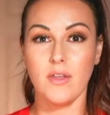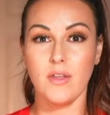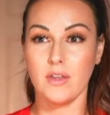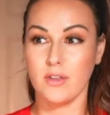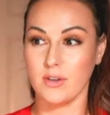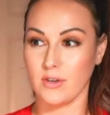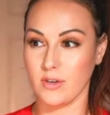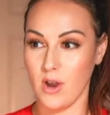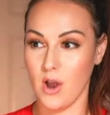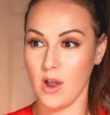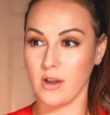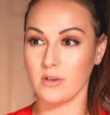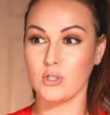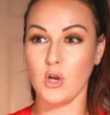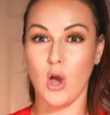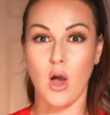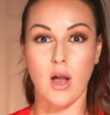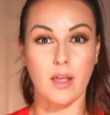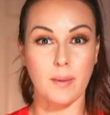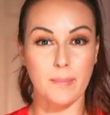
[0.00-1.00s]
not
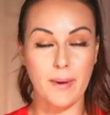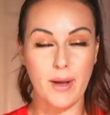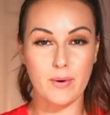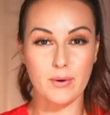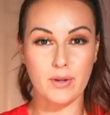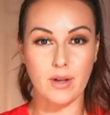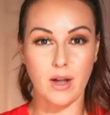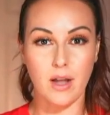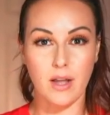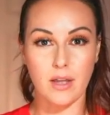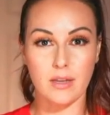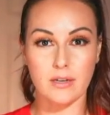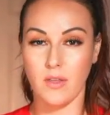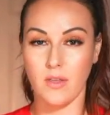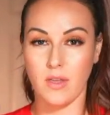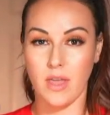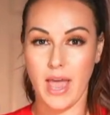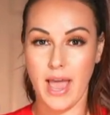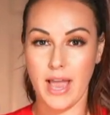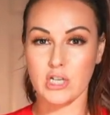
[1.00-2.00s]
talk about God,
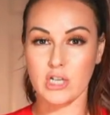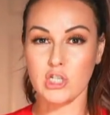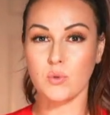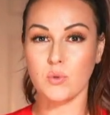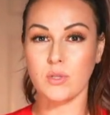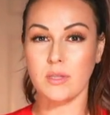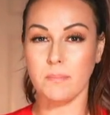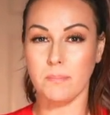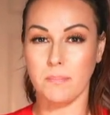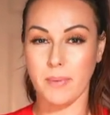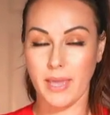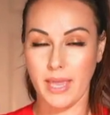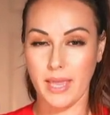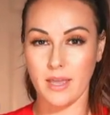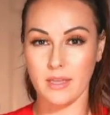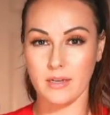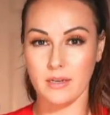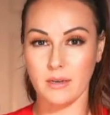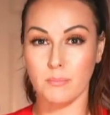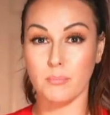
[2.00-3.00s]
actually
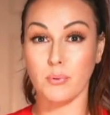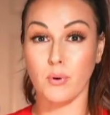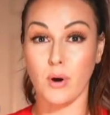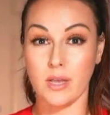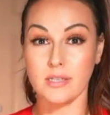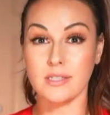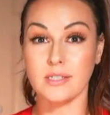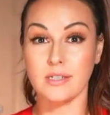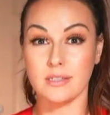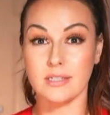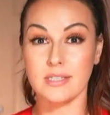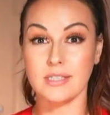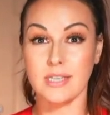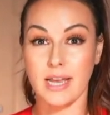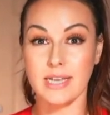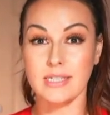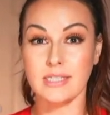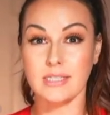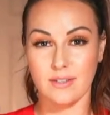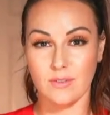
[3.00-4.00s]
ban
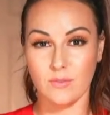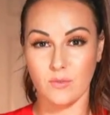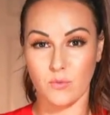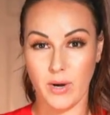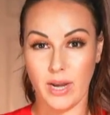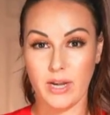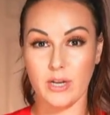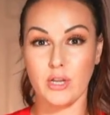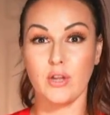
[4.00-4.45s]
proselytizing, right?